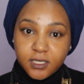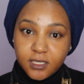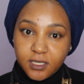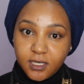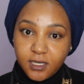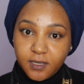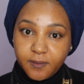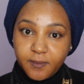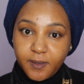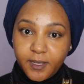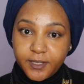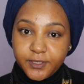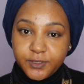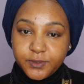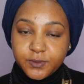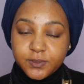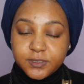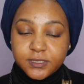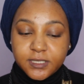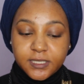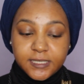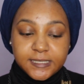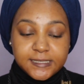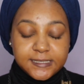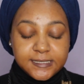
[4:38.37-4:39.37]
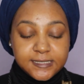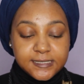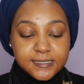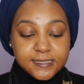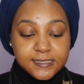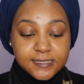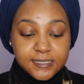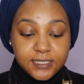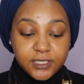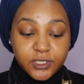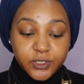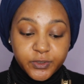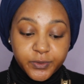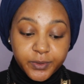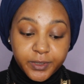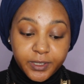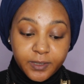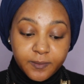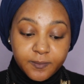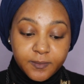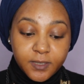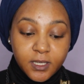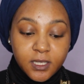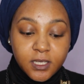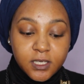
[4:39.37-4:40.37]
I use a CC
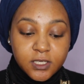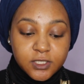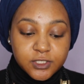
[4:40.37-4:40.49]
cream.